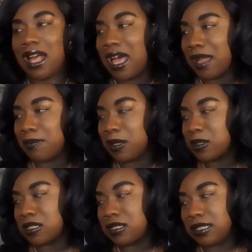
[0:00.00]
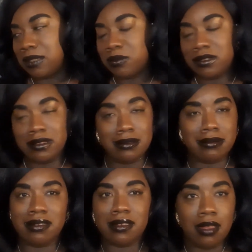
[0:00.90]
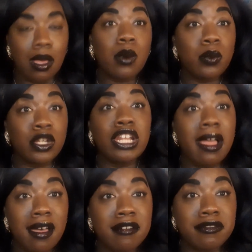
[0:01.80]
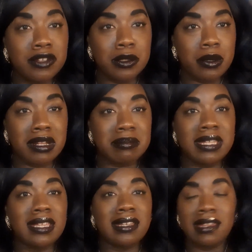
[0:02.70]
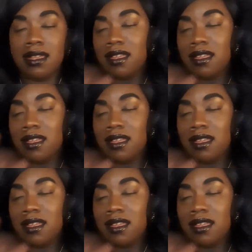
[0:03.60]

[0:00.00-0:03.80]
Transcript: I personally would with love. You know what I mean?